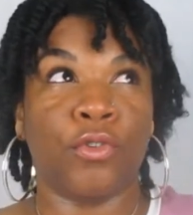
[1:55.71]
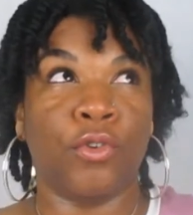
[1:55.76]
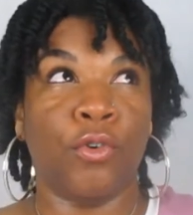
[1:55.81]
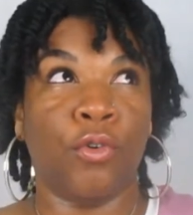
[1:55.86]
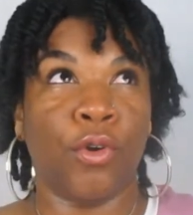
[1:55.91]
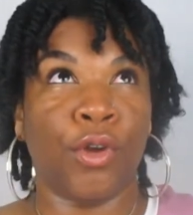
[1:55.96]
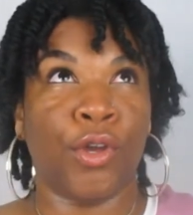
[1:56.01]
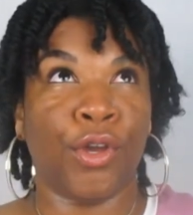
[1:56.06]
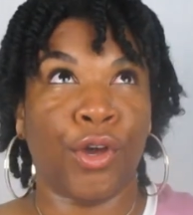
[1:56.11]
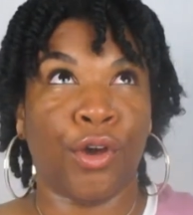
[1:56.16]

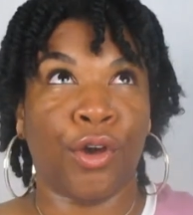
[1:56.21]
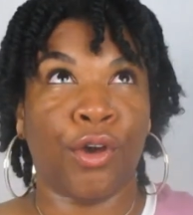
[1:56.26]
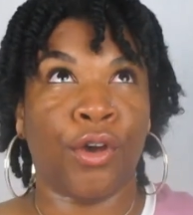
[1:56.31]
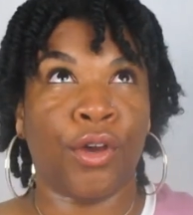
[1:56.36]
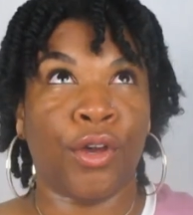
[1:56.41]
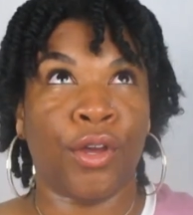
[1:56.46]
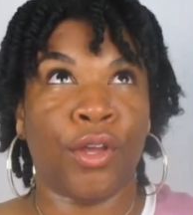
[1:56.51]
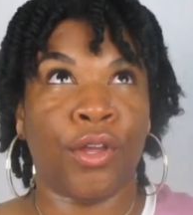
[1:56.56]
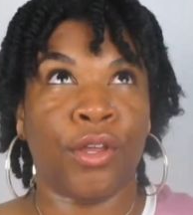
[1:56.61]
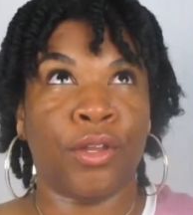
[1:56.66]
going
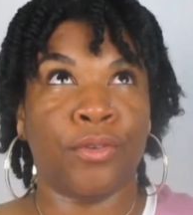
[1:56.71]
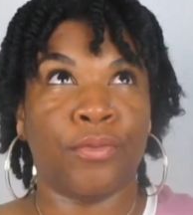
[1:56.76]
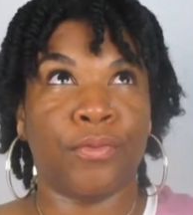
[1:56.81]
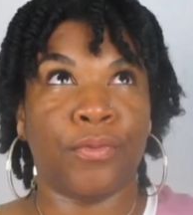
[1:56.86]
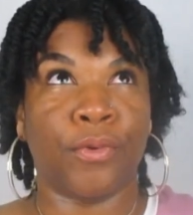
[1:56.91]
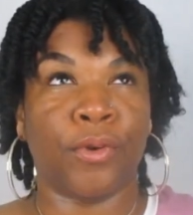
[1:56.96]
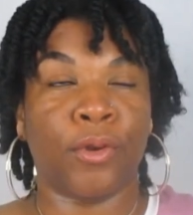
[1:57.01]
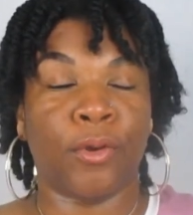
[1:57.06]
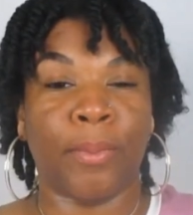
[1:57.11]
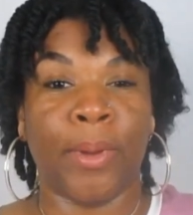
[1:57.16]
on
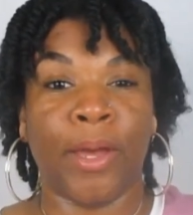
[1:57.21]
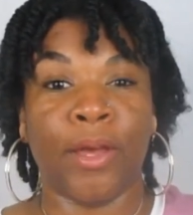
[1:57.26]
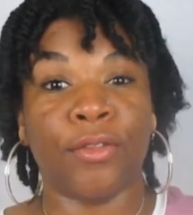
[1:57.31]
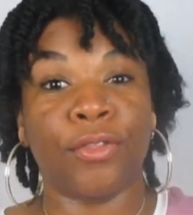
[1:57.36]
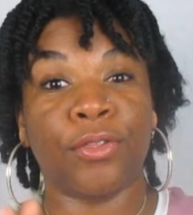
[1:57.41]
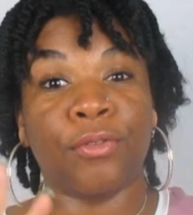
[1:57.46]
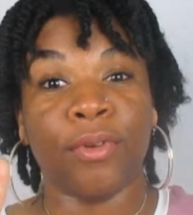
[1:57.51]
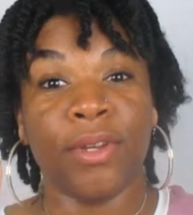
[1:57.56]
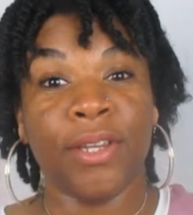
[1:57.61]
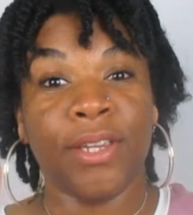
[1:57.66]
for
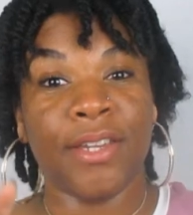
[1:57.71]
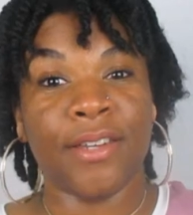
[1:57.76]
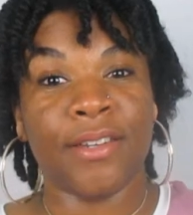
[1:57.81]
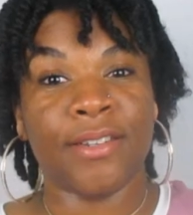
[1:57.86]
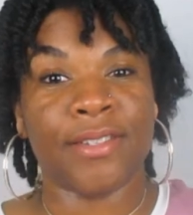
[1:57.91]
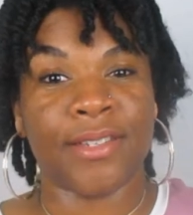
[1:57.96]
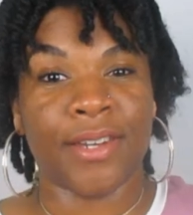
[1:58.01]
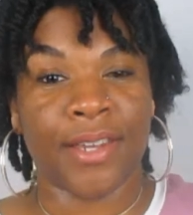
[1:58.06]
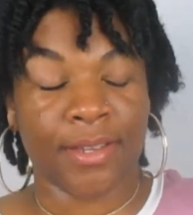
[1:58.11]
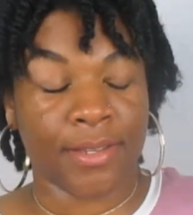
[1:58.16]
about three
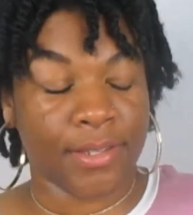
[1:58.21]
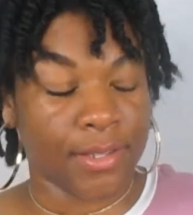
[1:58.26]
years now.